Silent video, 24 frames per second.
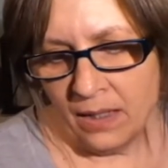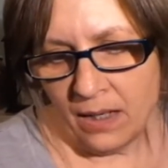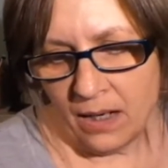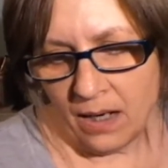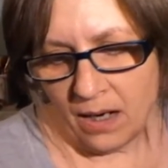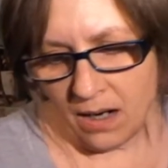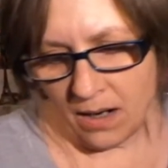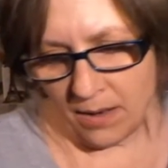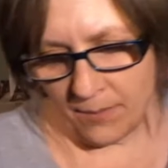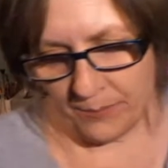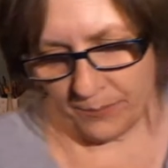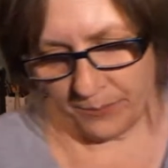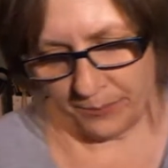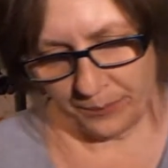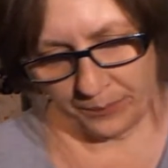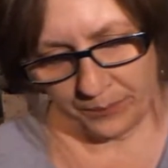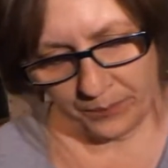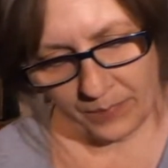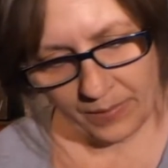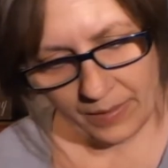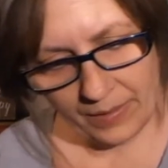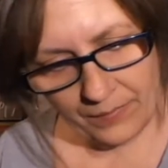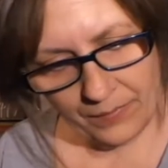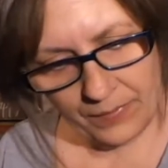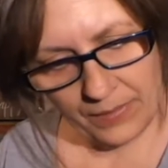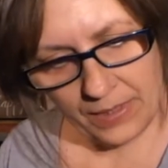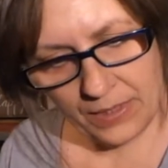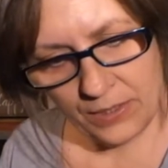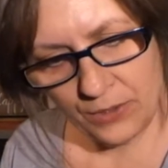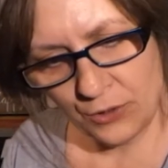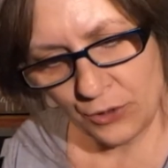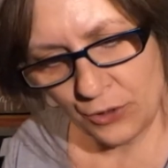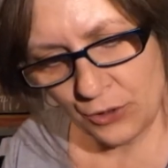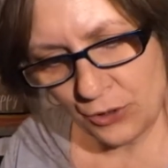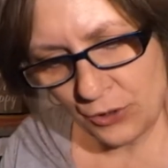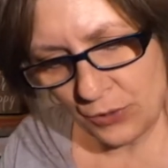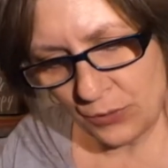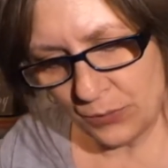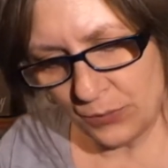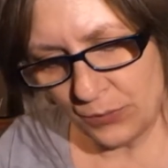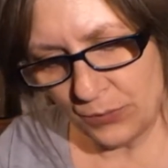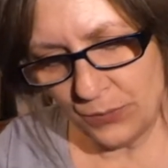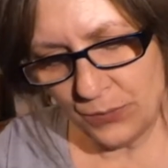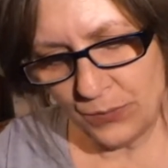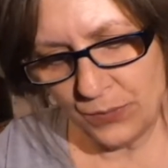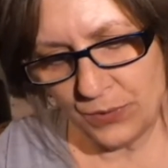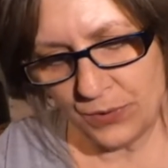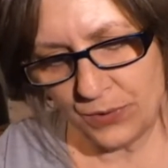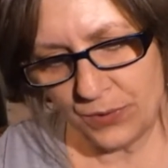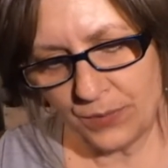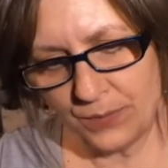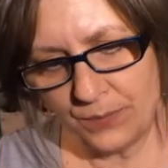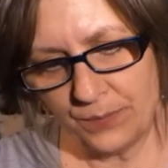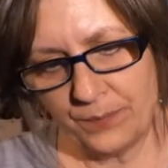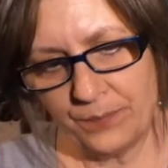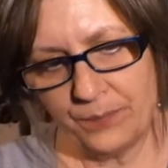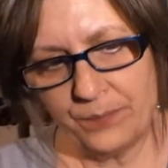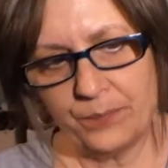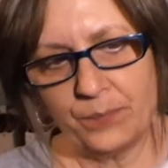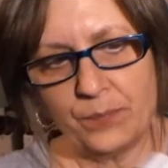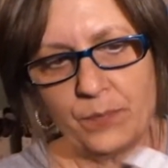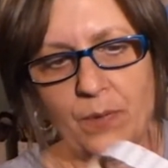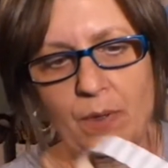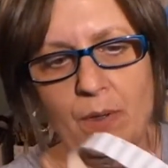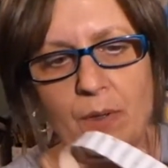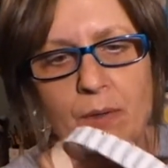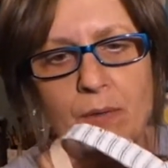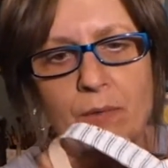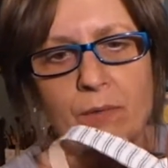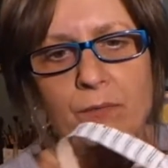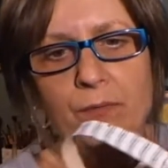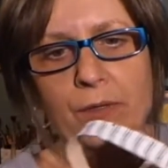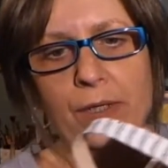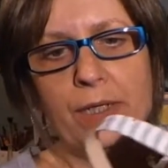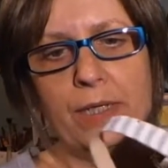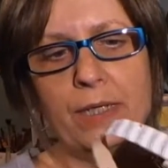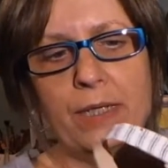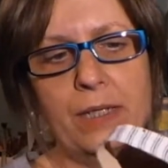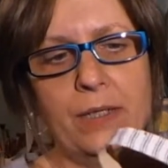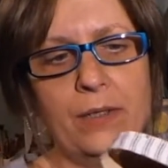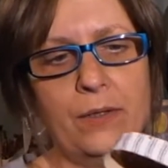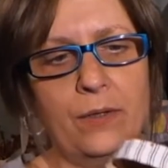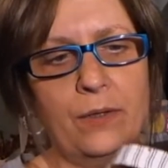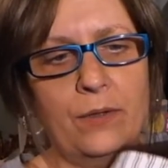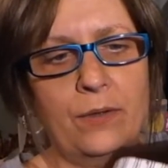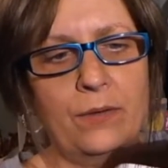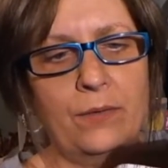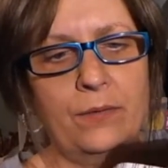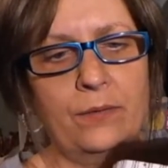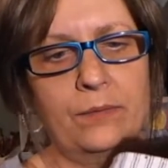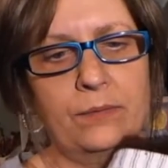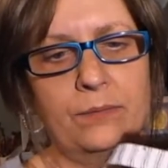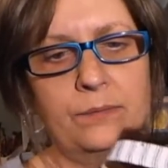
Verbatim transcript: Um, these shoes right here,